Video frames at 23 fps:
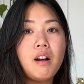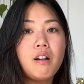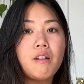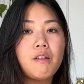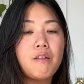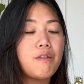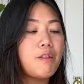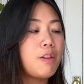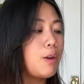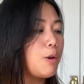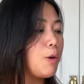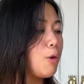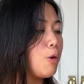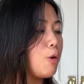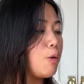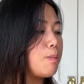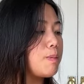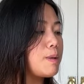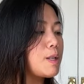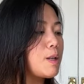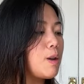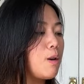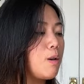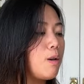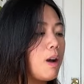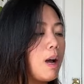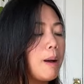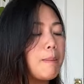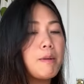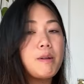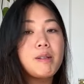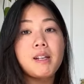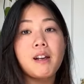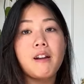of the hoop. So
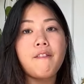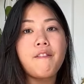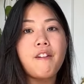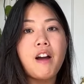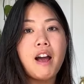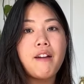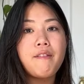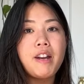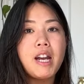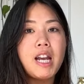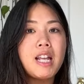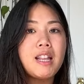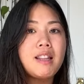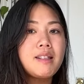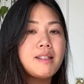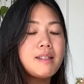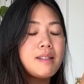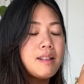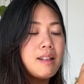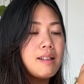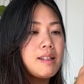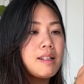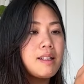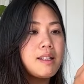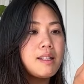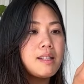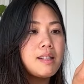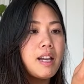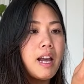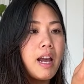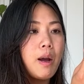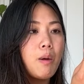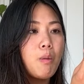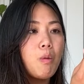I'm using a 5/8. This is
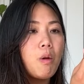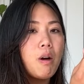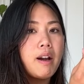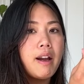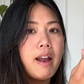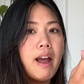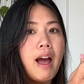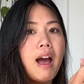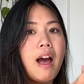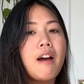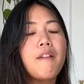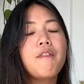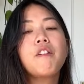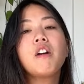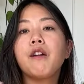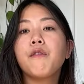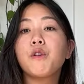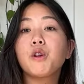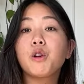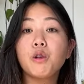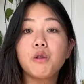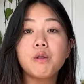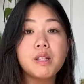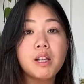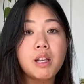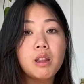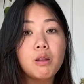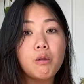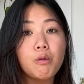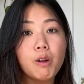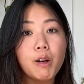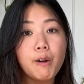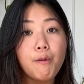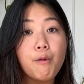a 1/2. If you're using
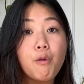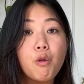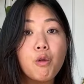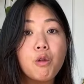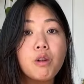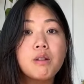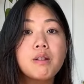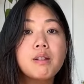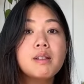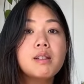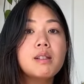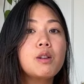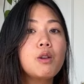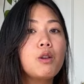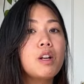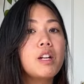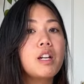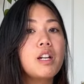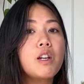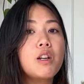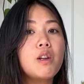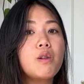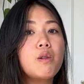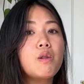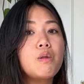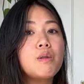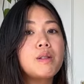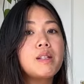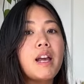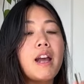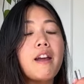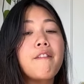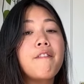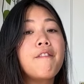3/4, you're gonna use
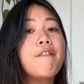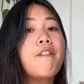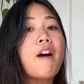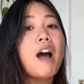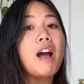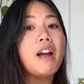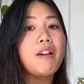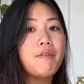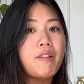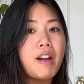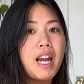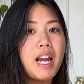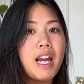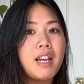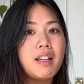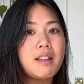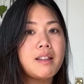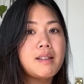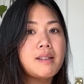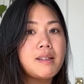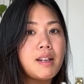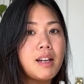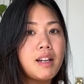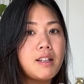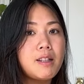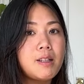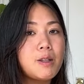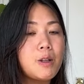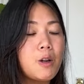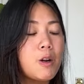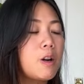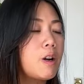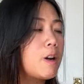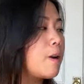a 5/8
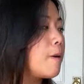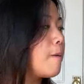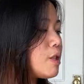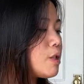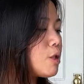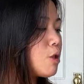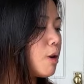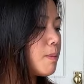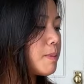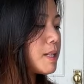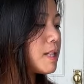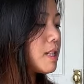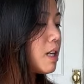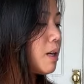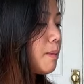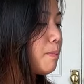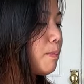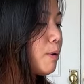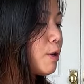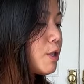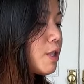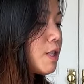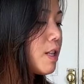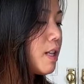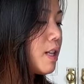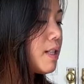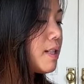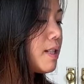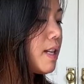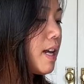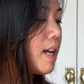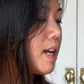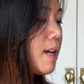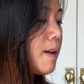insert. So I'm just gonna push
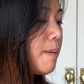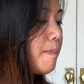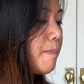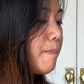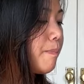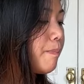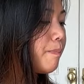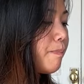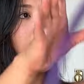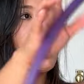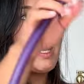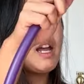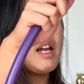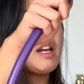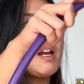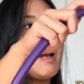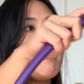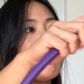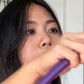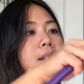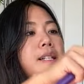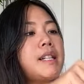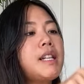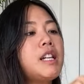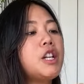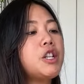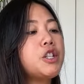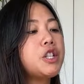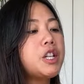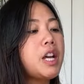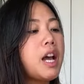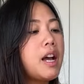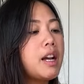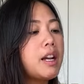this in and I'm just gonna
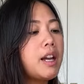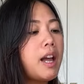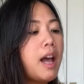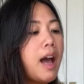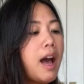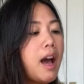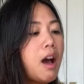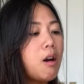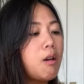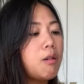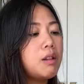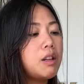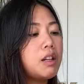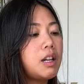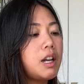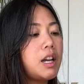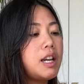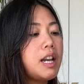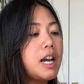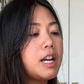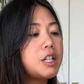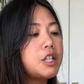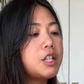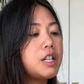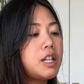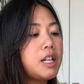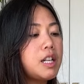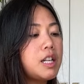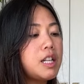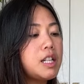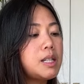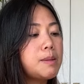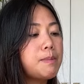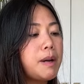check how the connection
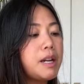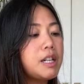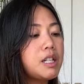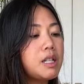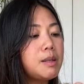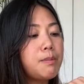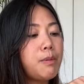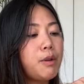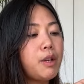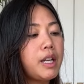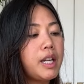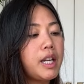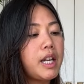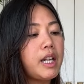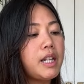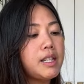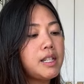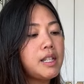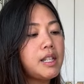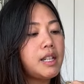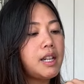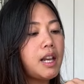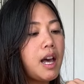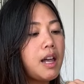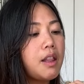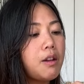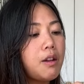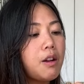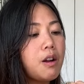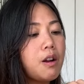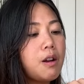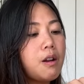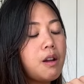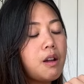is by just putting it
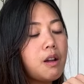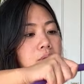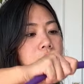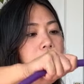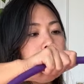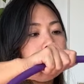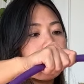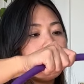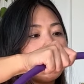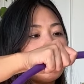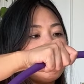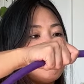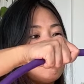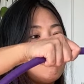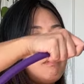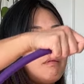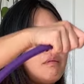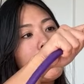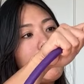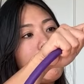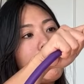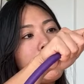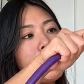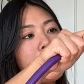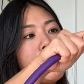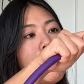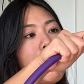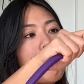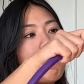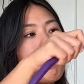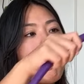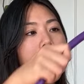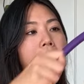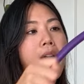together. So it's
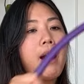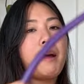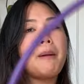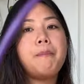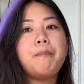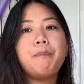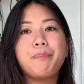not bad.